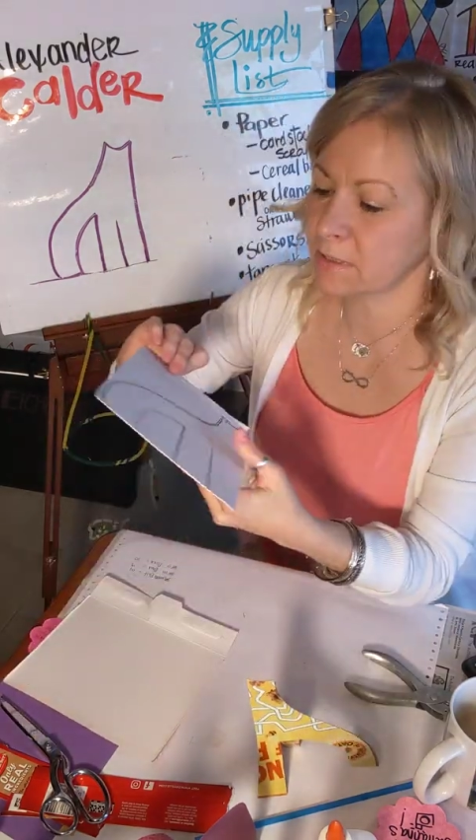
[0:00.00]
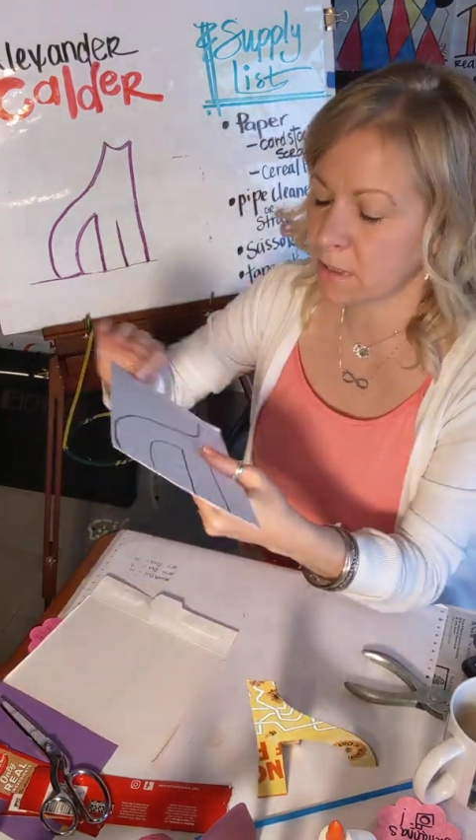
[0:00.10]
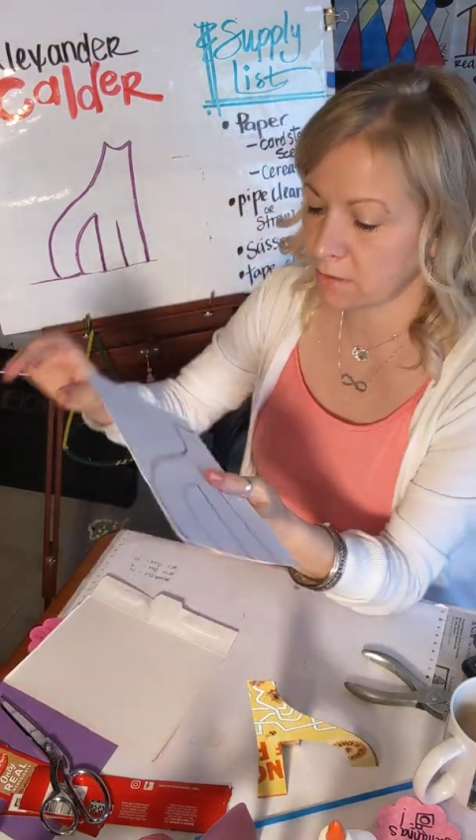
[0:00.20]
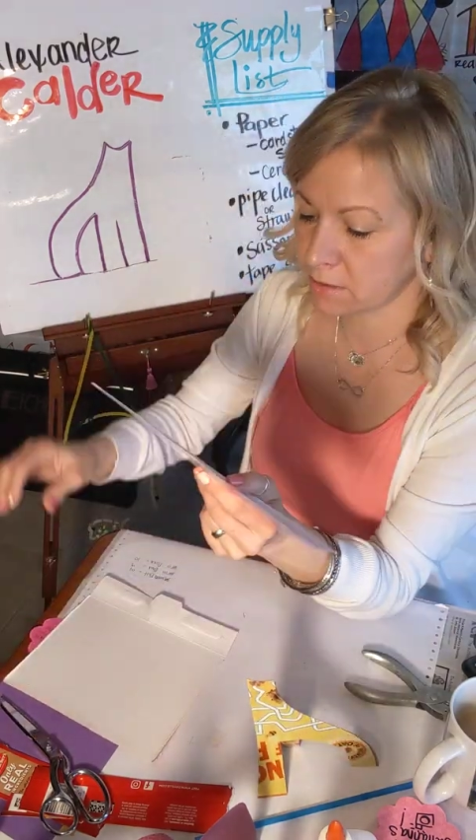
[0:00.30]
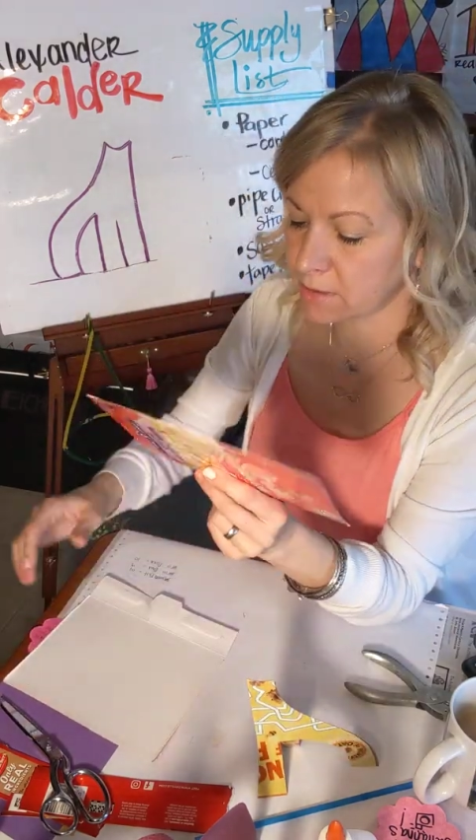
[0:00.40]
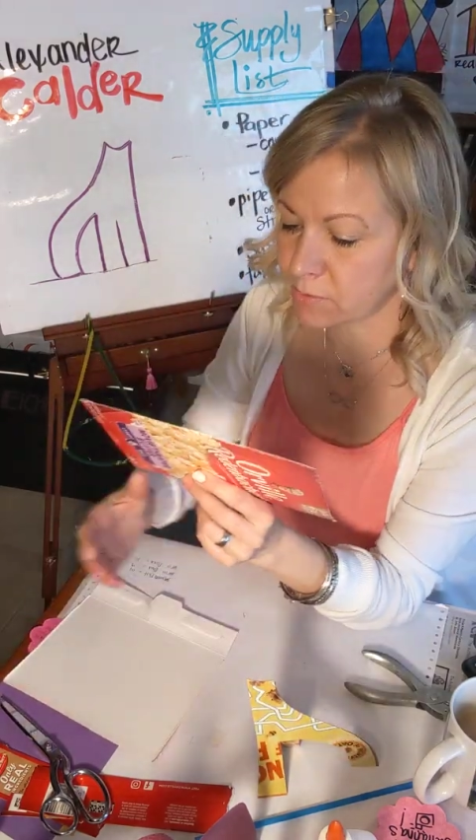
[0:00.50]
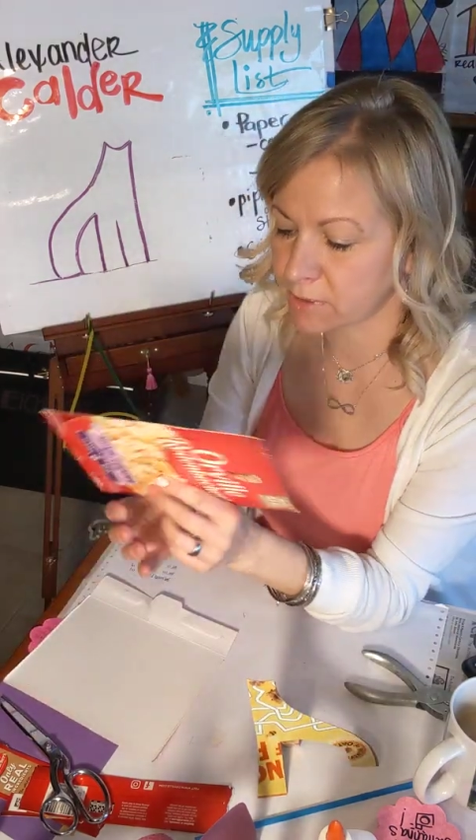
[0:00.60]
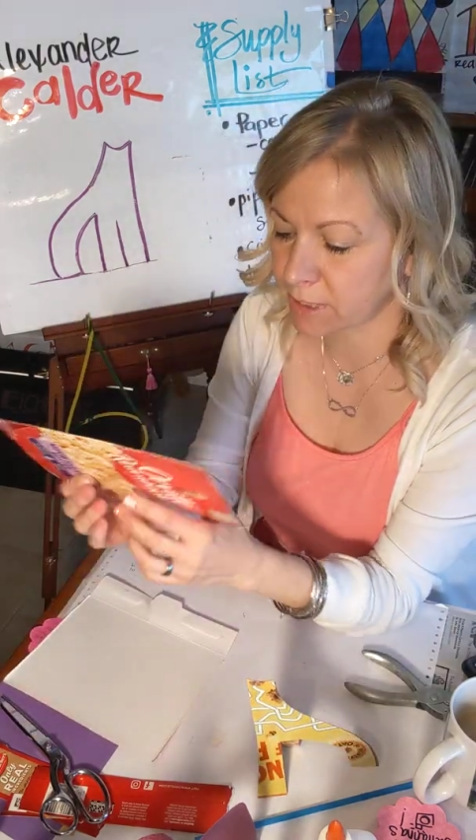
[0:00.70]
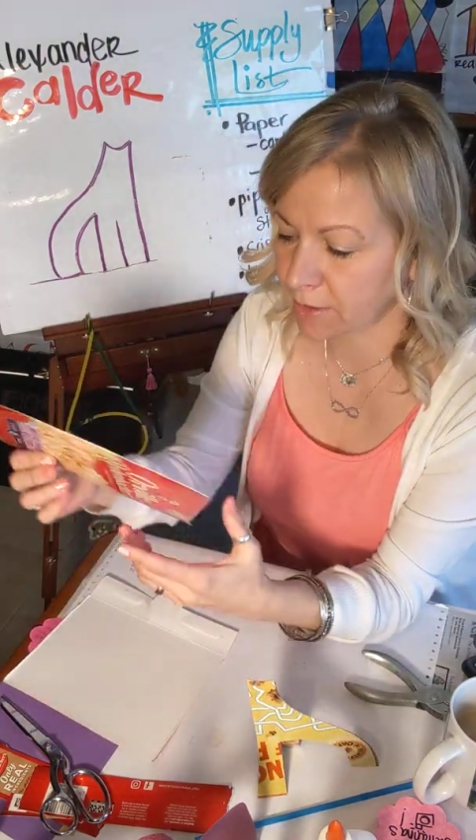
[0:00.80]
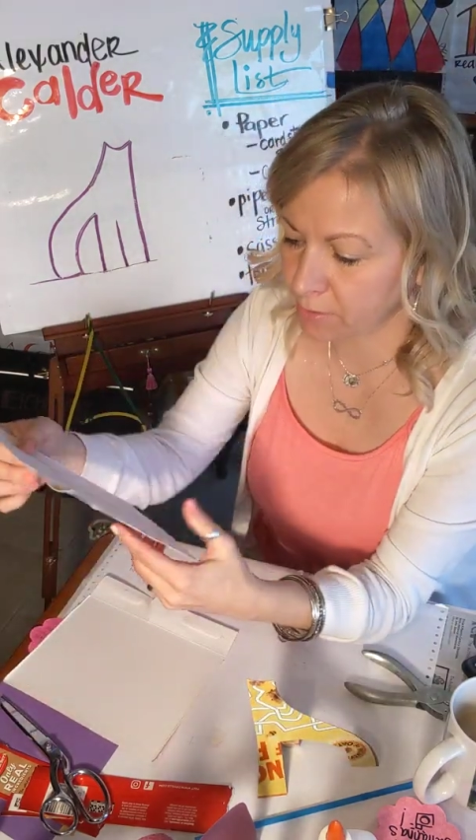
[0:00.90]
cut this out
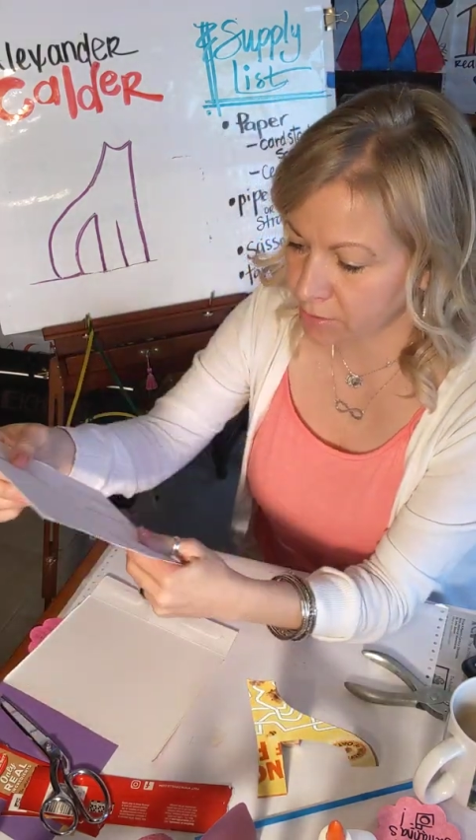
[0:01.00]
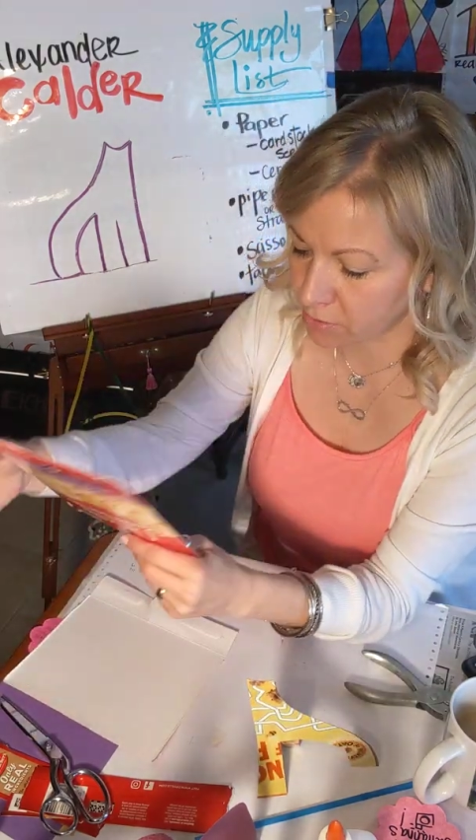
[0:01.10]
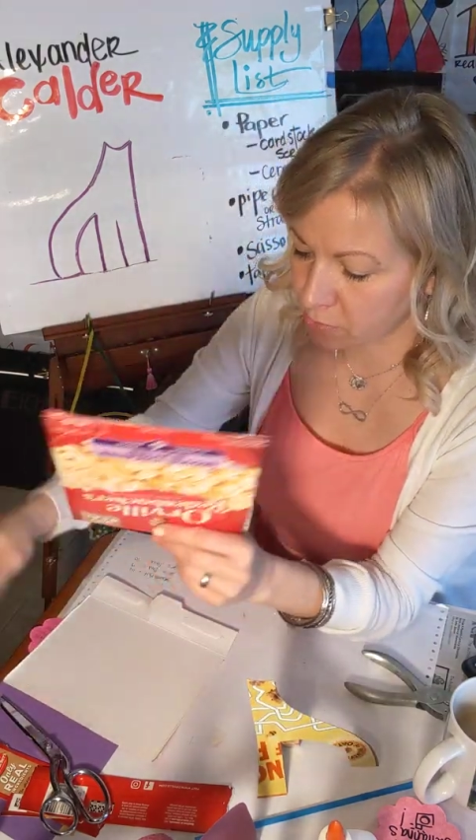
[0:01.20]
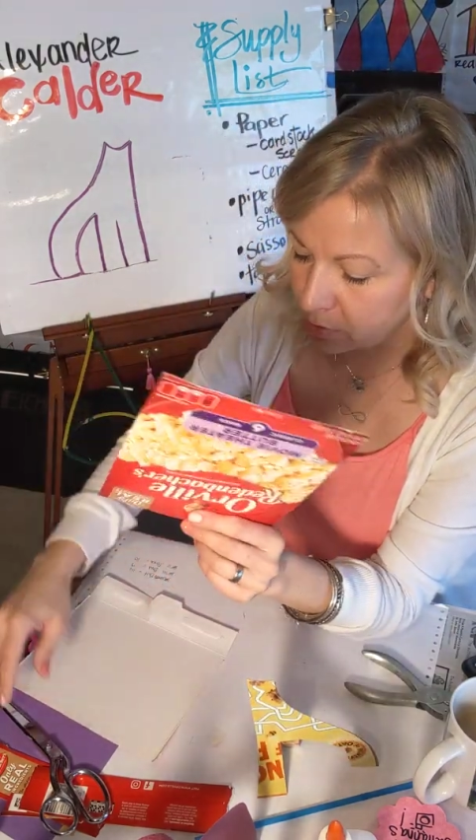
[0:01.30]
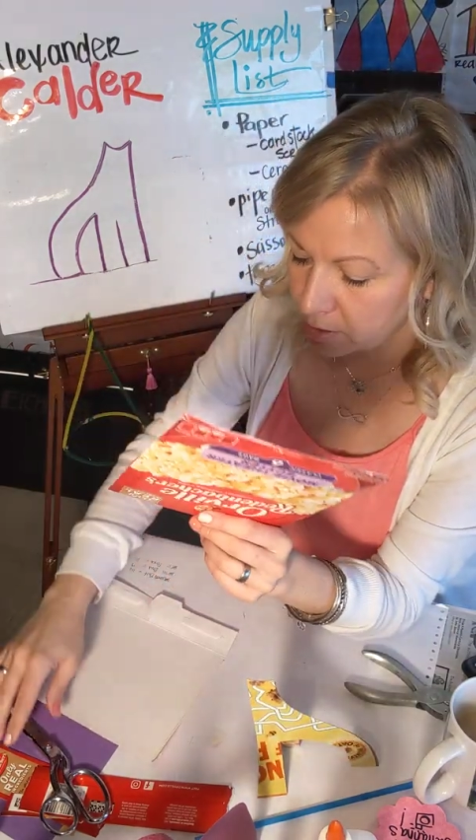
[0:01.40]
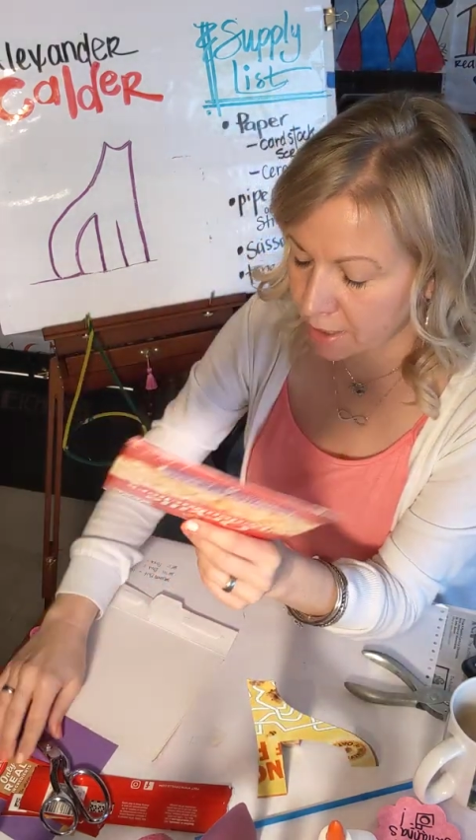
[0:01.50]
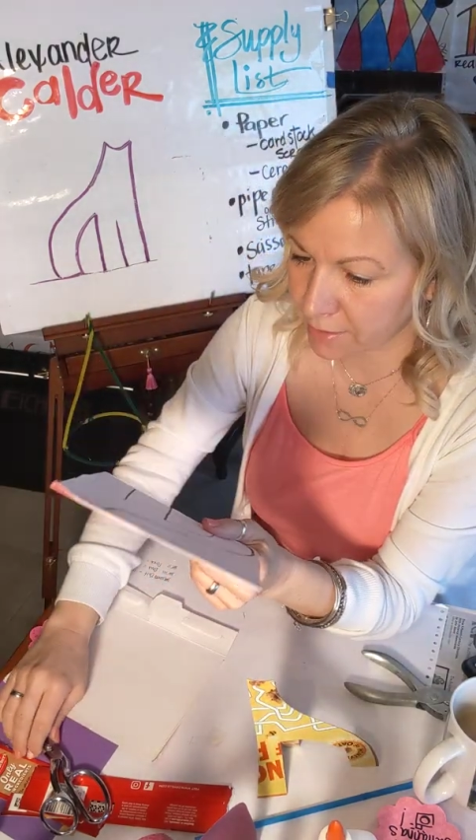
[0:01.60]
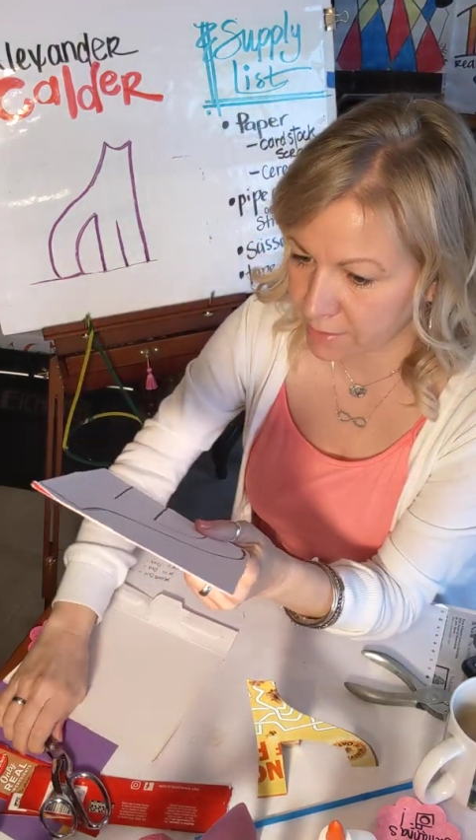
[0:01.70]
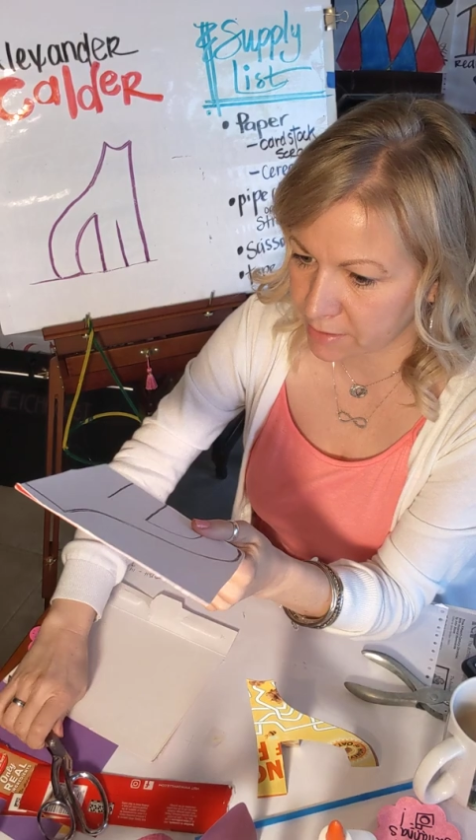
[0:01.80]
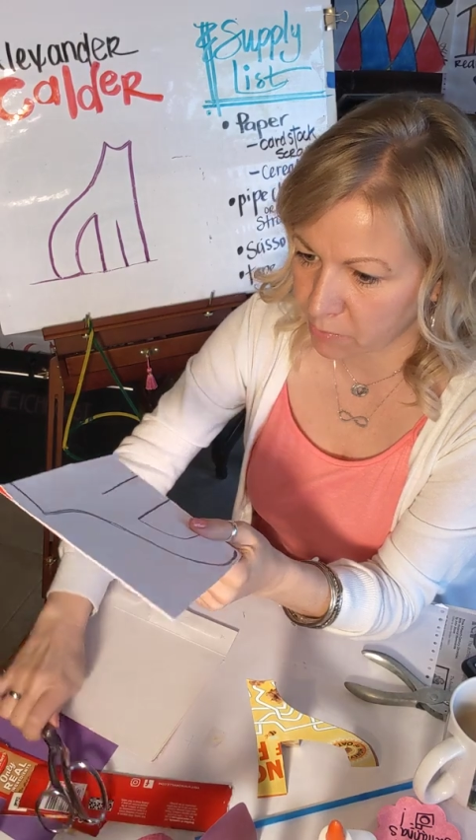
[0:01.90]
together so you can kind
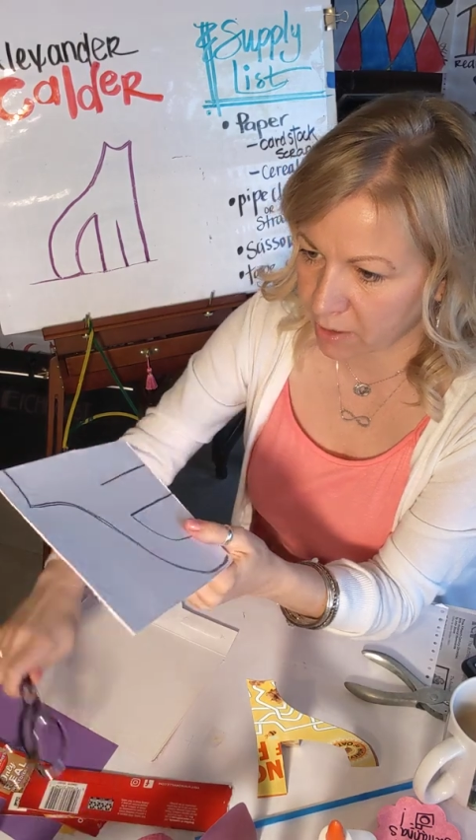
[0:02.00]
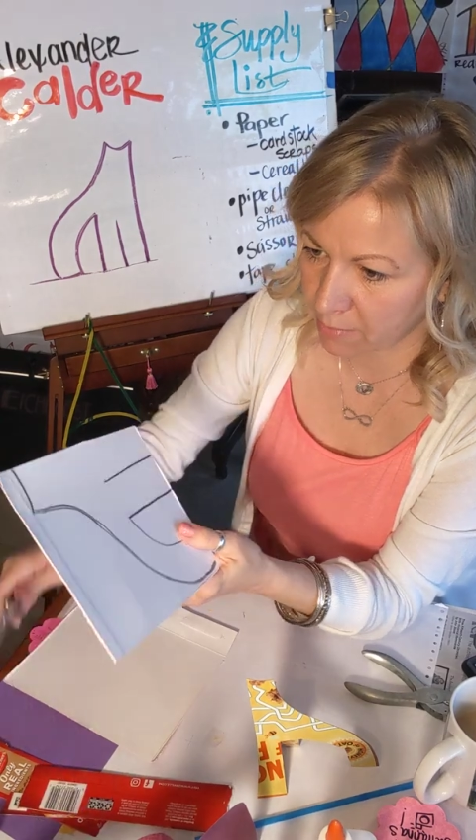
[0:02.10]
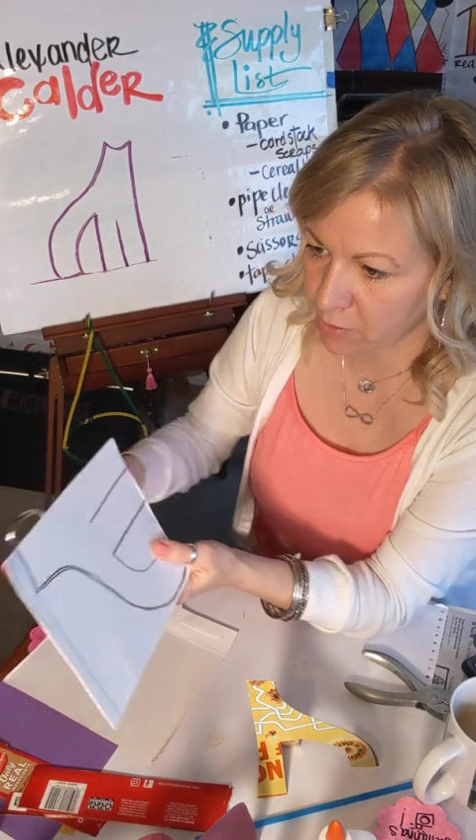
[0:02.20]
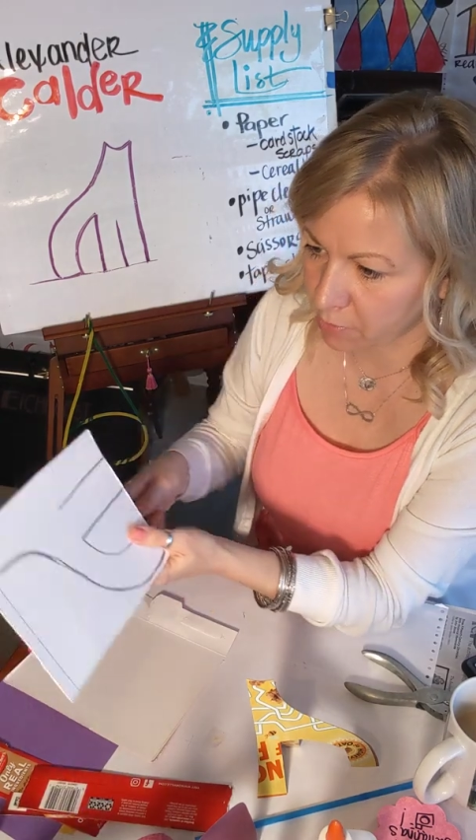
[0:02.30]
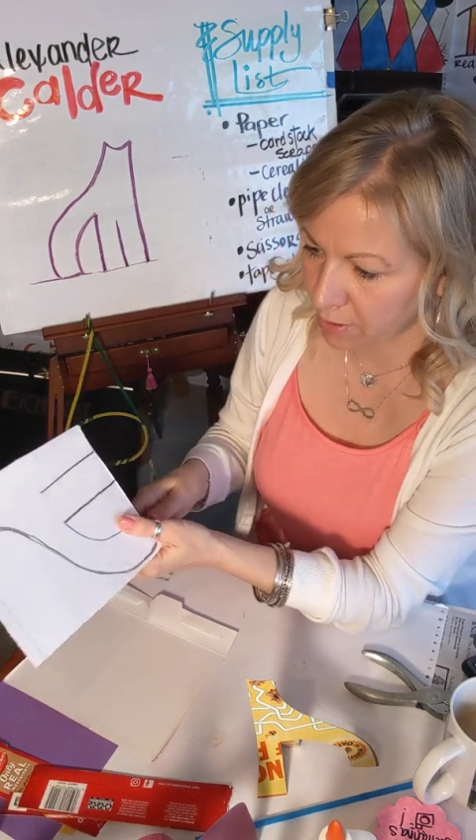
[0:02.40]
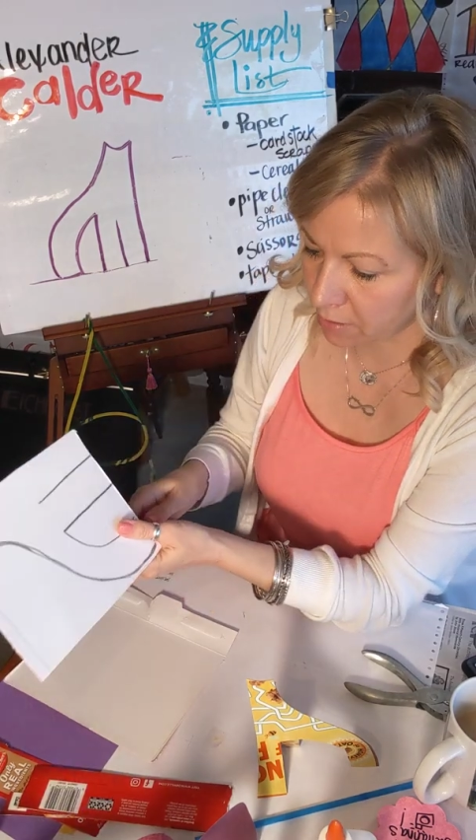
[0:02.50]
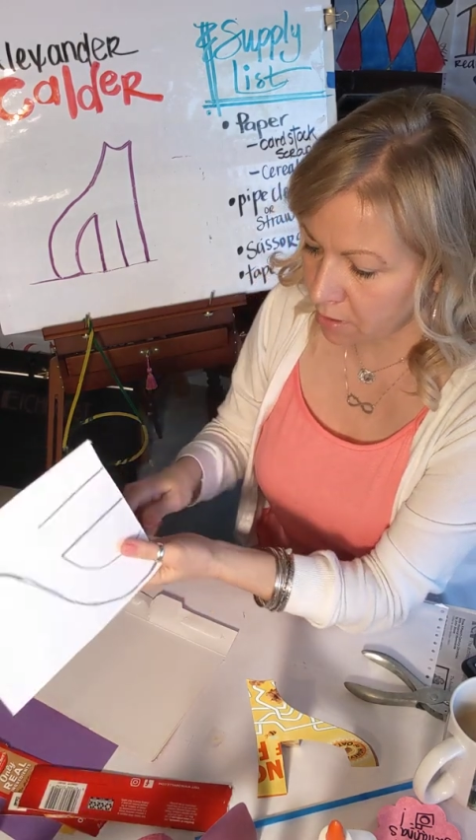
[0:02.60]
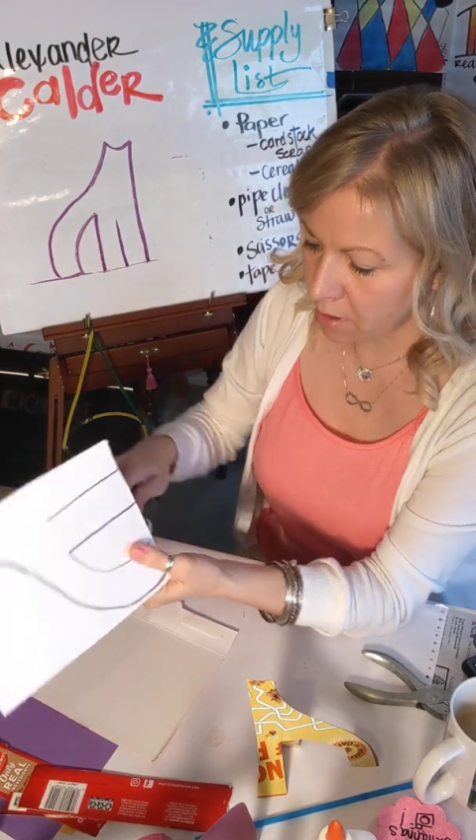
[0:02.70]
of see what I'm doing.